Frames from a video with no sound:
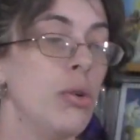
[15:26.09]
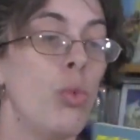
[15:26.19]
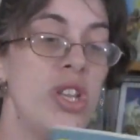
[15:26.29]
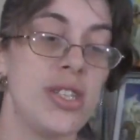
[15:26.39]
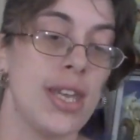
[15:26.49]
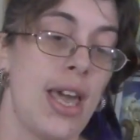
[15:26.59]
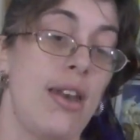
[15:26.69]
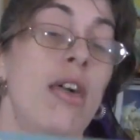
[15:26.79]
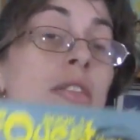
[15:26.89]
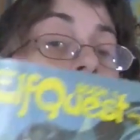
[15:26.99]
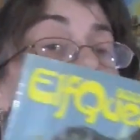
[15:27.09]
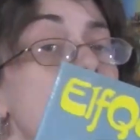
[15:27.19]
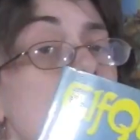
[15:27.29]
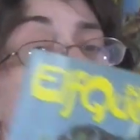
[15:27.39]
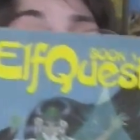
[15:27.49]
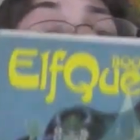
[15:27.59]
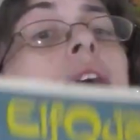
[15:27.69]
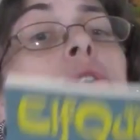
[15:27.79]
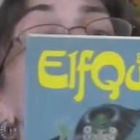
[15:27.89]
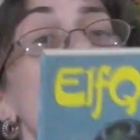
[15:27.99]
once again, this would make
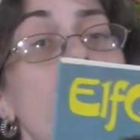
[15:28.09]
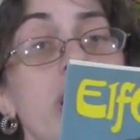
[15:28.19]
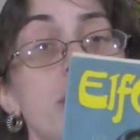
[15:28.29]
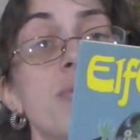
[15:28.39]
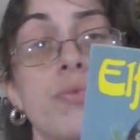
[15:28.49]
a great